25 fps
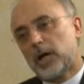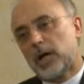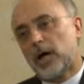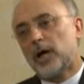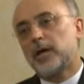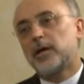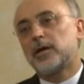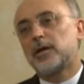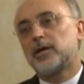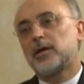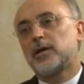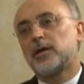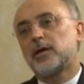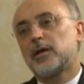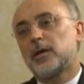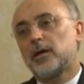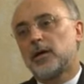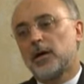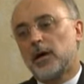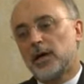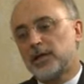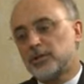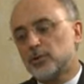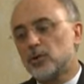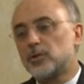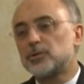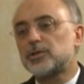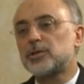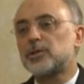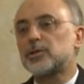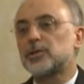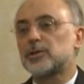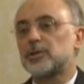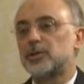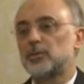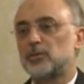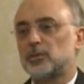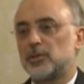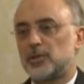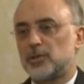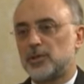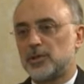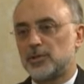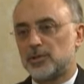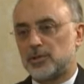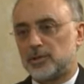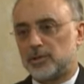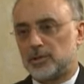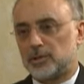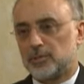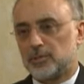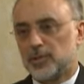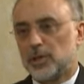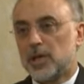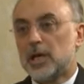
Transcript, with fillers: I don't agree with this.